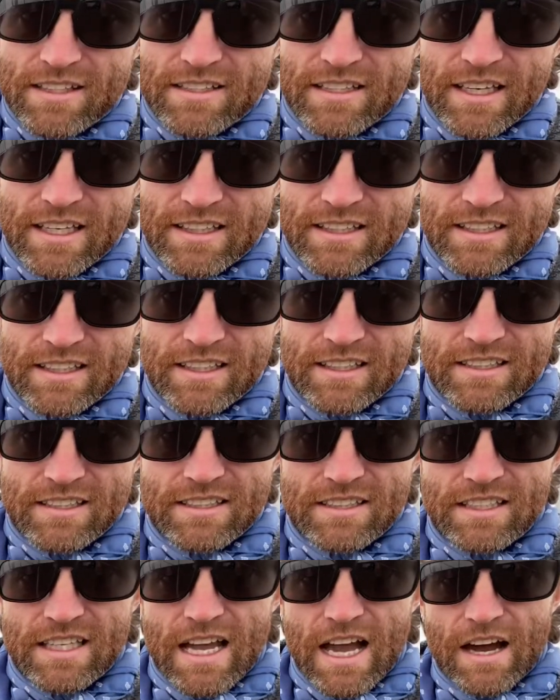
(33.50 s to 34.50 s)
like
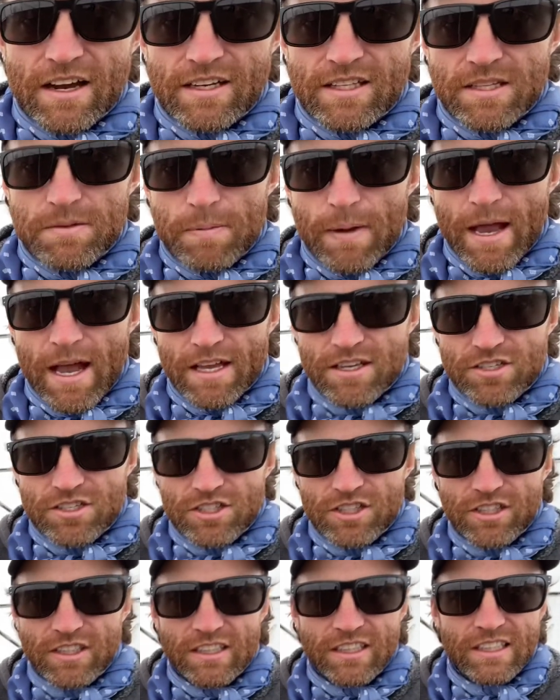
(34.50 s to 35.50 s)
this, out in the
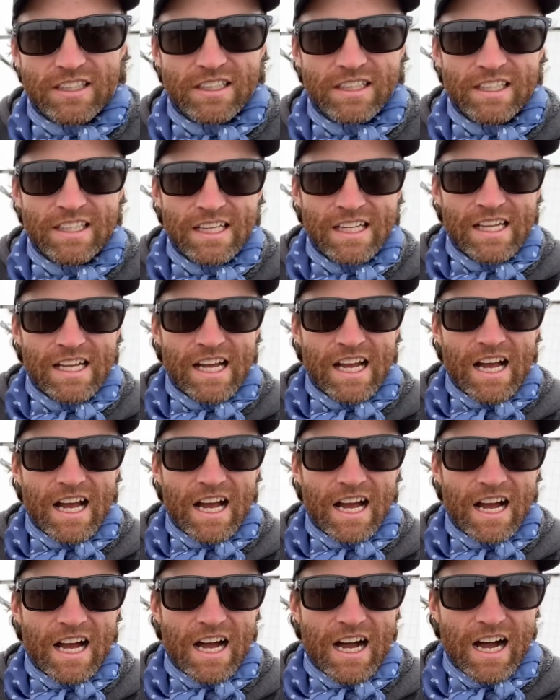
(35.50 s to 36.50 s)
pasture.
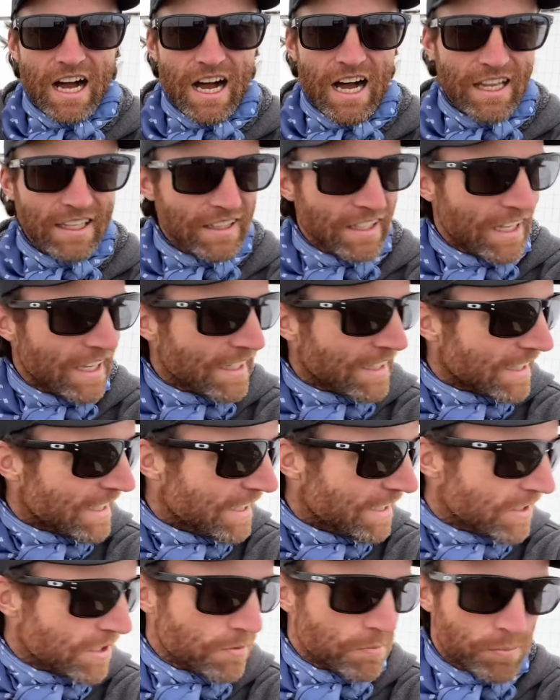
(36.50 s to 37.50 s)
Unlike
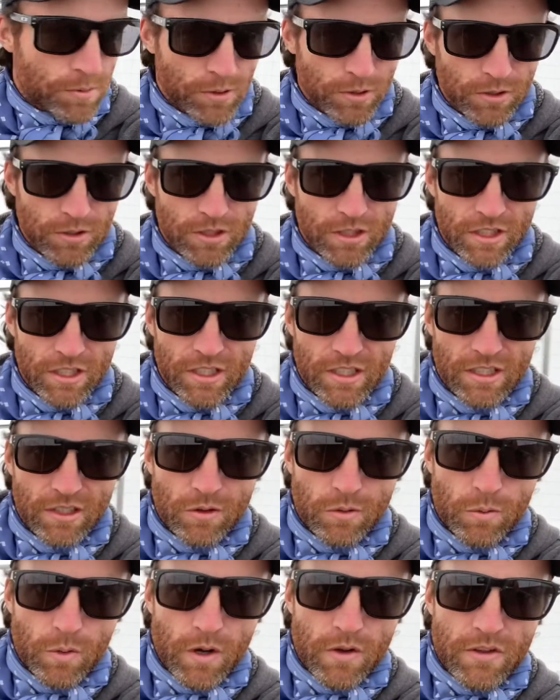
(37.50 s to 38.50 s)
in the brooder,
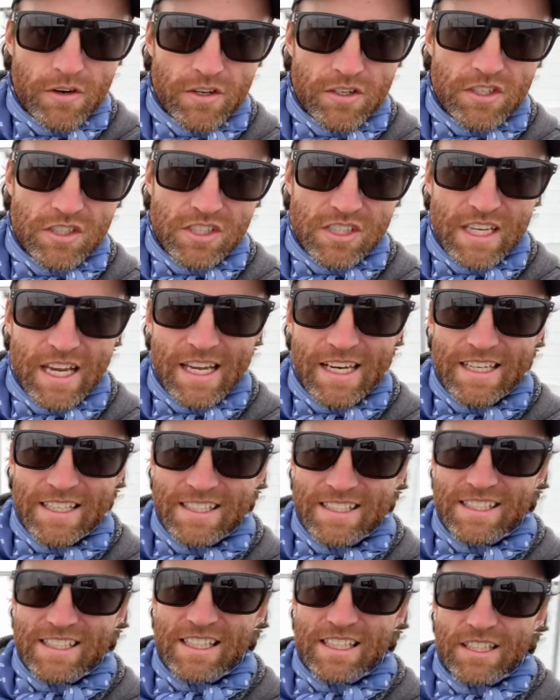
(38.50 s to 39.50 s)
where they're just kind of
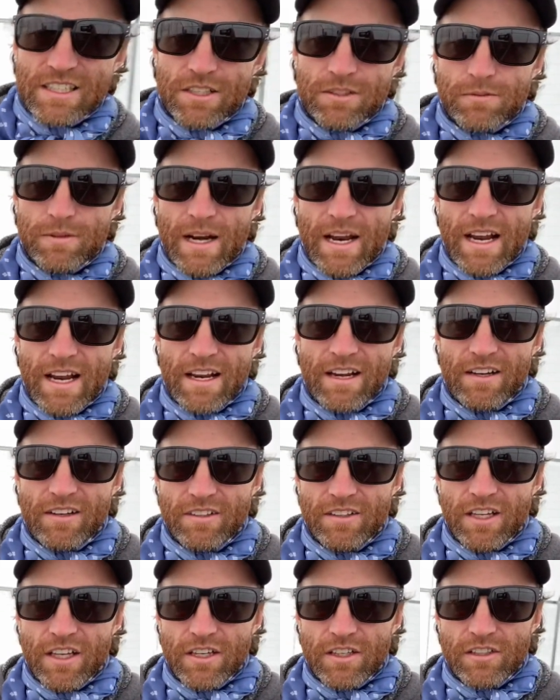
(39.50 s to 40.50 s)
sitting
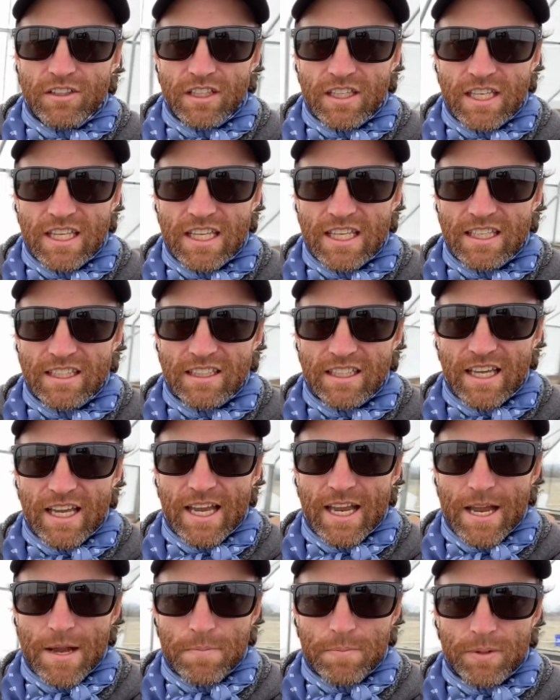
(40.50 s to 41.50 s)
around under a heat
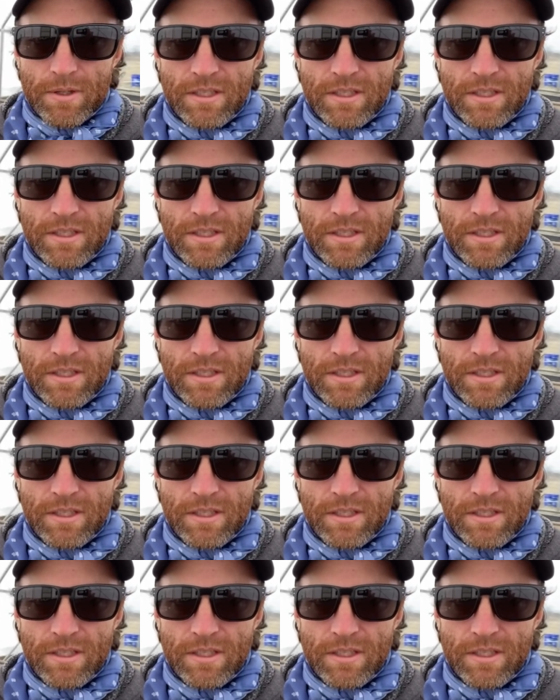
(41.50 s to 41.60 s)
lamp,